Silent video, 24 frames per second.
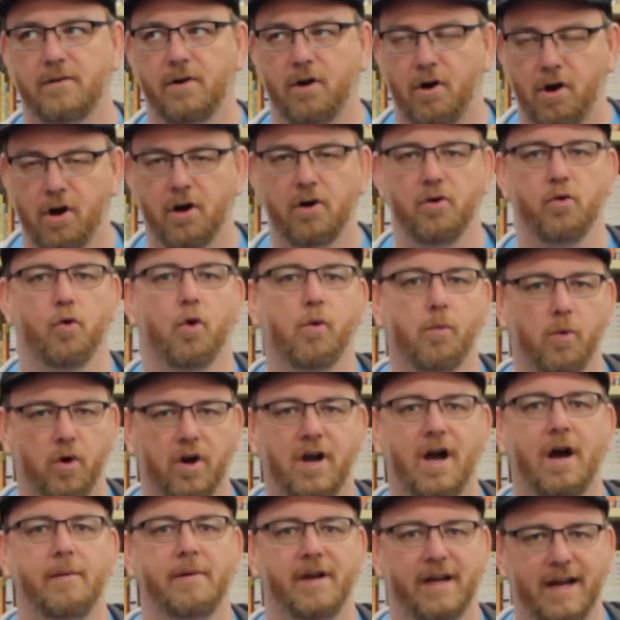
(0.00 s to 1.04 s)
aren't normal
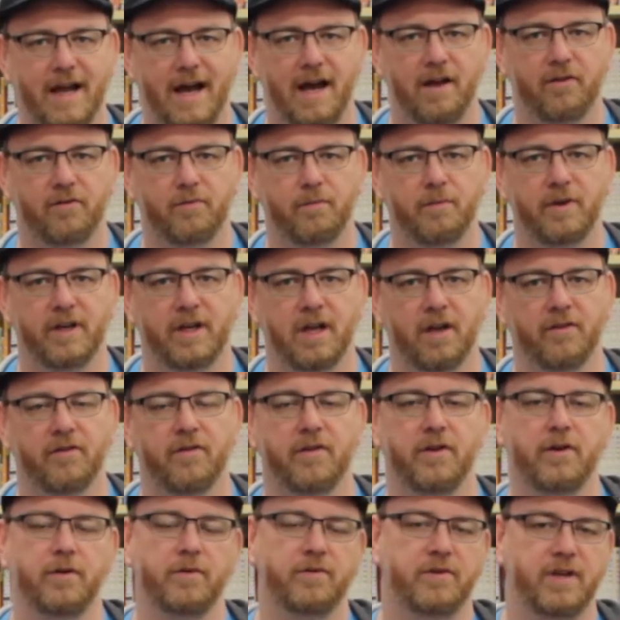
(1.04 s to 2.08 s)
comic guys because
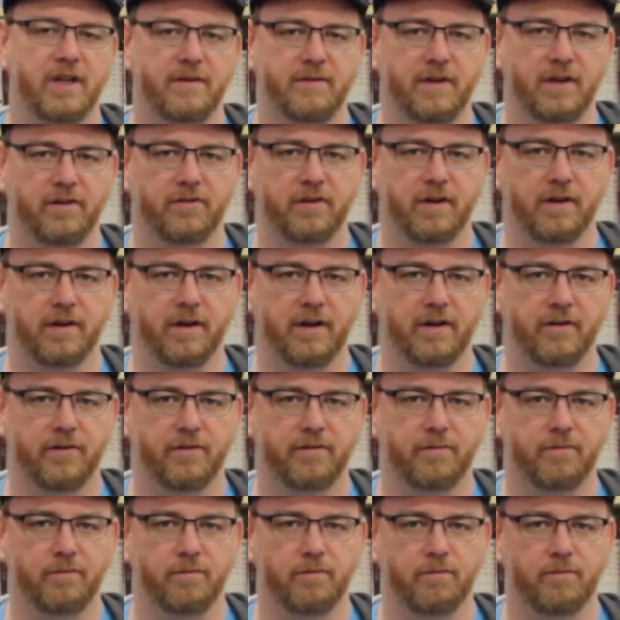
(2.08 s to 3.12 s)
of the new T V
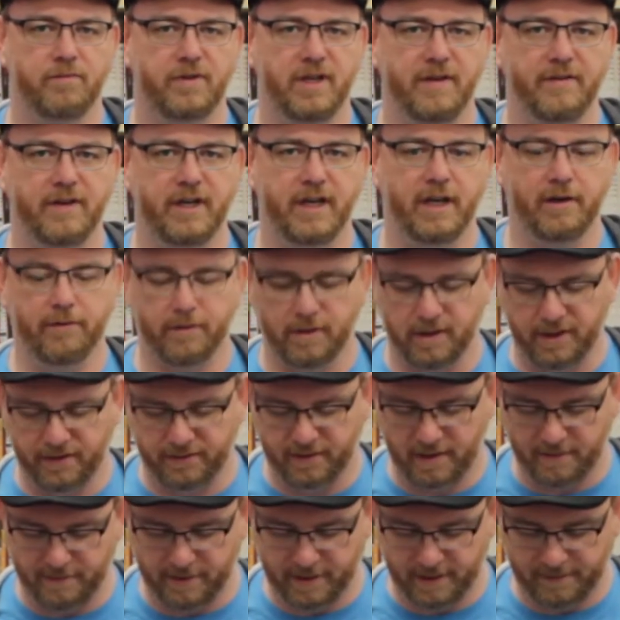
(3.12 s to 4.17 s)
series, D V D
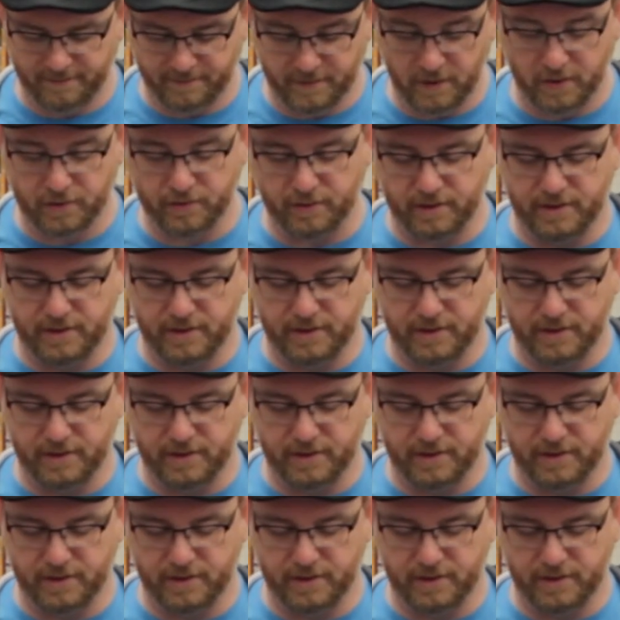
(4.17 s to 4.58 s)
release and everything. Folks are